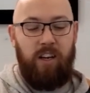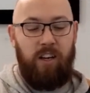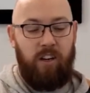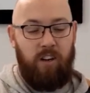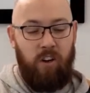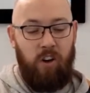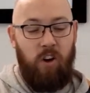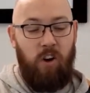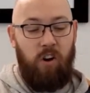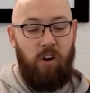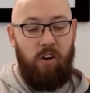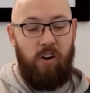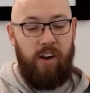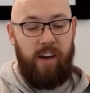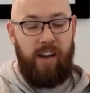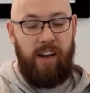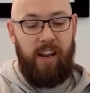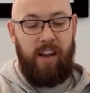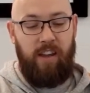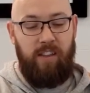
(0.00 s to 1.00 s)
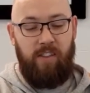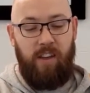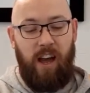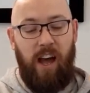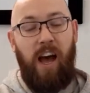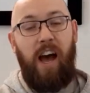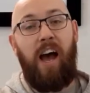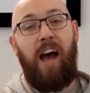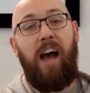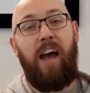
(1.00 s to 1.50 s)
Glory in the
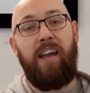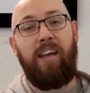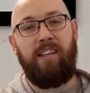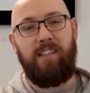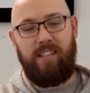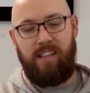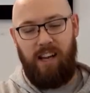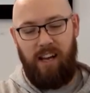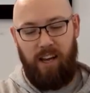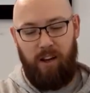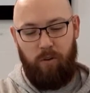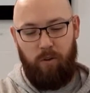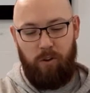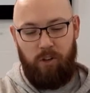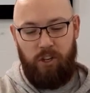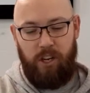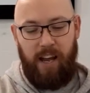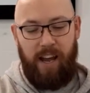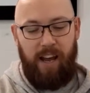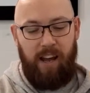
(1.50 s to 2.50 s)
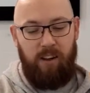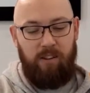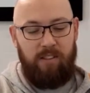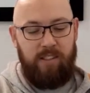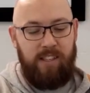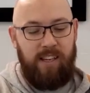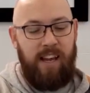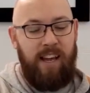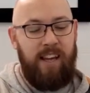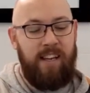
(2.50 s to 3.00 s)
highest, I will shout
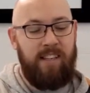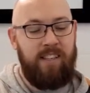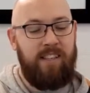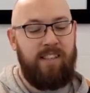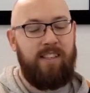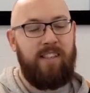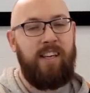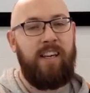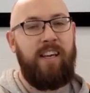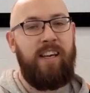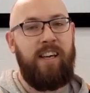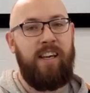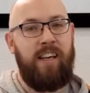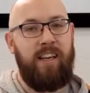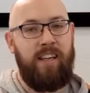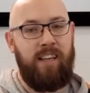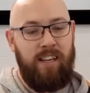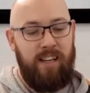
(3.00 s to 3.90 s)
and sing.